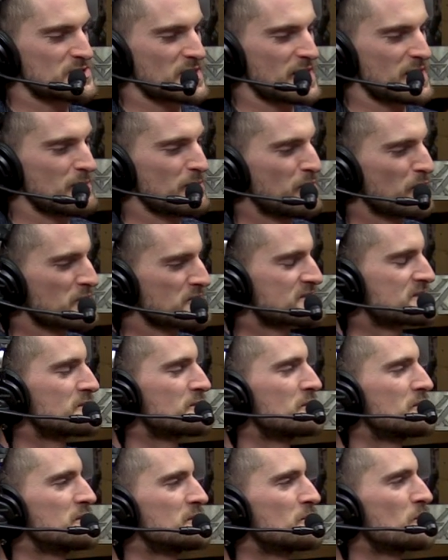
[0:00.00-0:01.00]
trying to pour
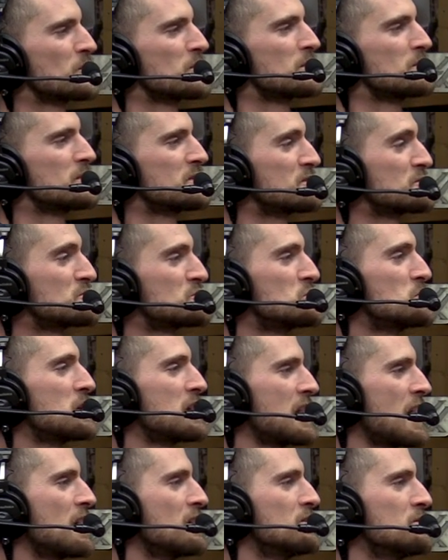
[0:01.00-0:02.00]
cereal in the morning, but they're
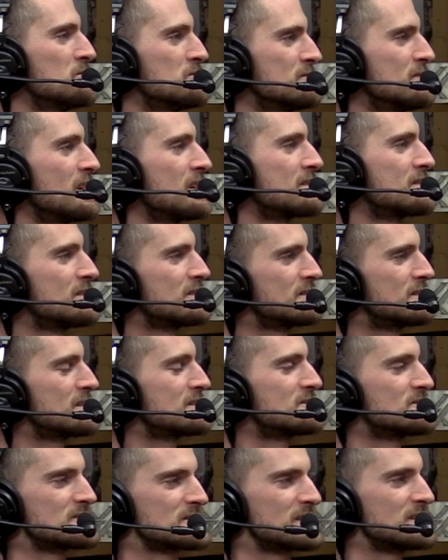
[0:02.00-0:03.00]
shooting at you. Like it,
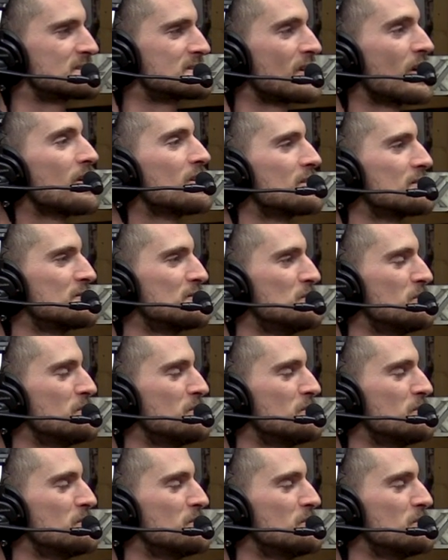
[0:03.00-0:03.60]
it just gets hard.